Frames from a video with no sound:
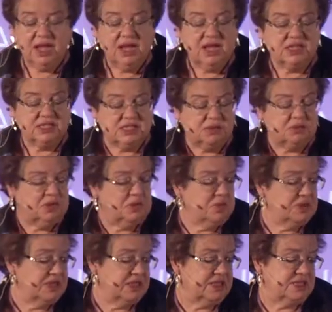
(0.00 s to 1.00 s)
Similarly,
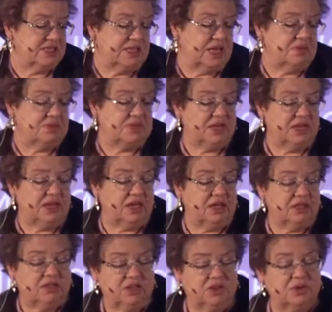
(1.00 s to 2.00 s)
we did the same thing
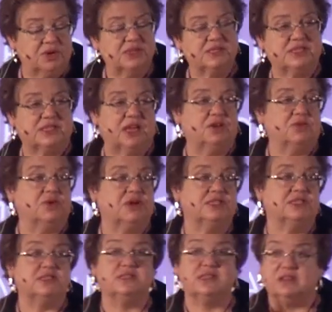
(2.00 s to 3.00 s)
in the US Senate
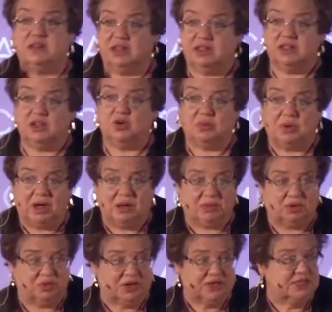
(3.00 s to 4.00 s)
races and in the
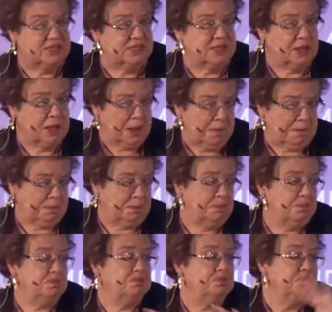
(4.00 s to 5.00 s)
Obama race,
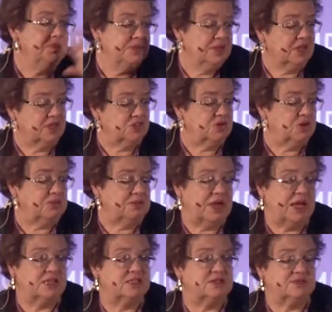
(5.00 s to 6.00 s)
doing
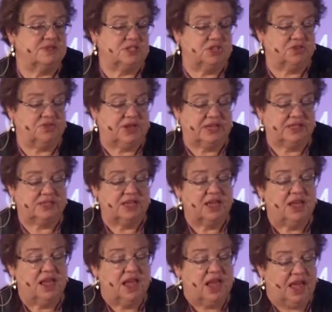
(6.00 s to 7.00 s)
massive surveys
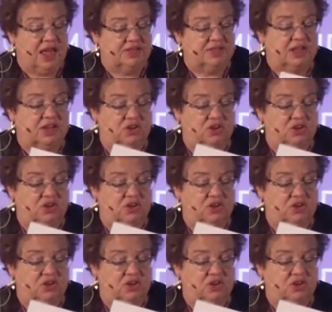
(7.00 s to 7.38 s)
and then